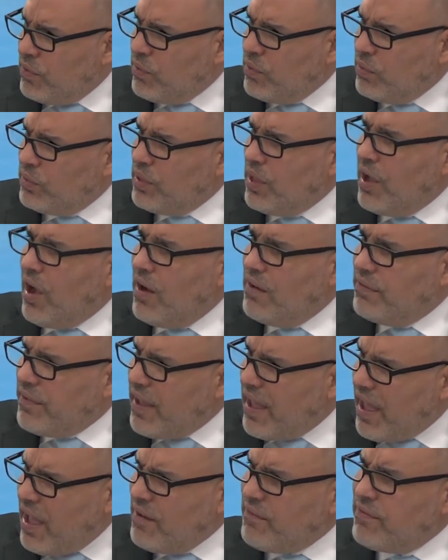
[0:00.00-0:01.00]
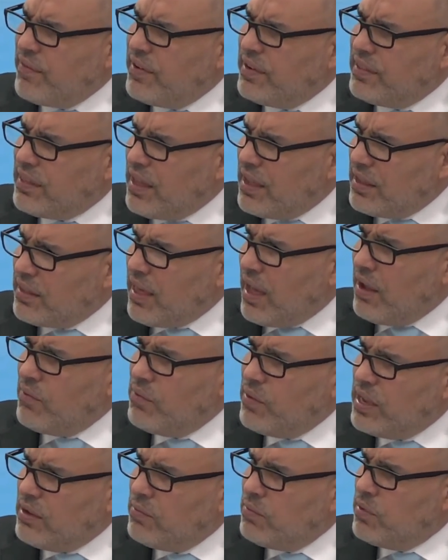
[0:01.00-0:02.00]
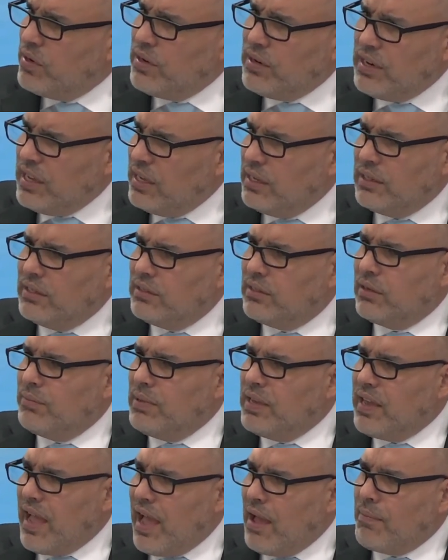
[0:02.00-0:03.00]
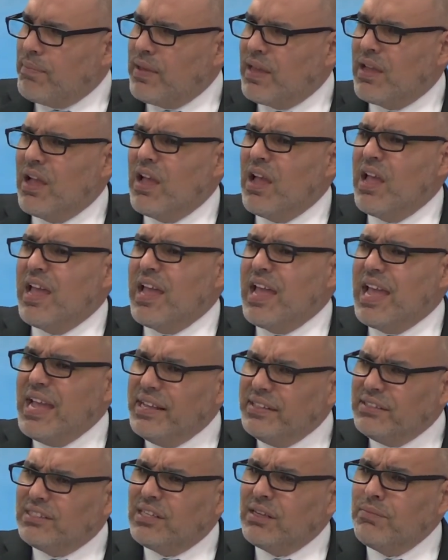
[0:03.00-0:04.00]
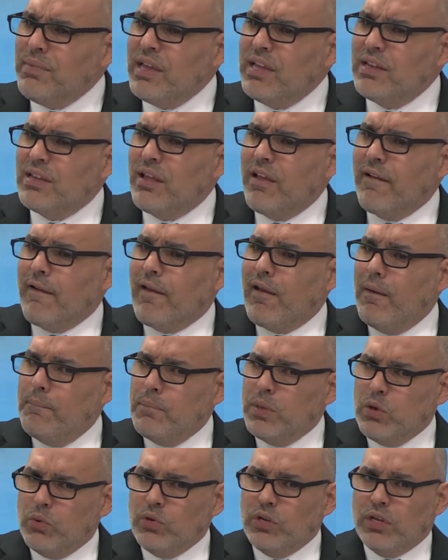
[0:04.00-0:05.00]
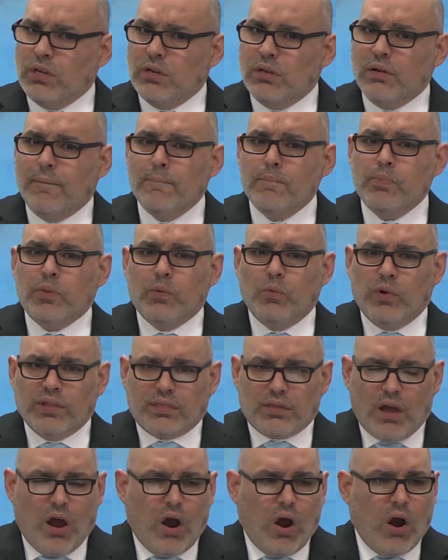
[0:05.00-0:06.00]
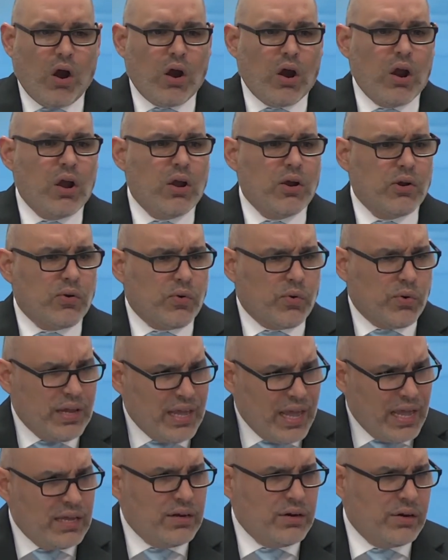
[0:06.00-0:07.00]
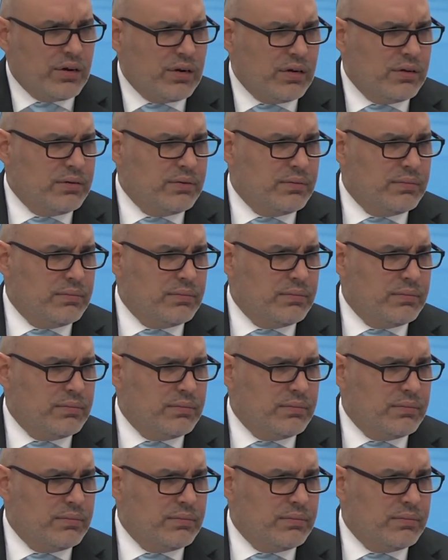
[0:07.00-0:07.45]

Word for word: full of everything that we would need to be happy. Intimate communion with our Creator.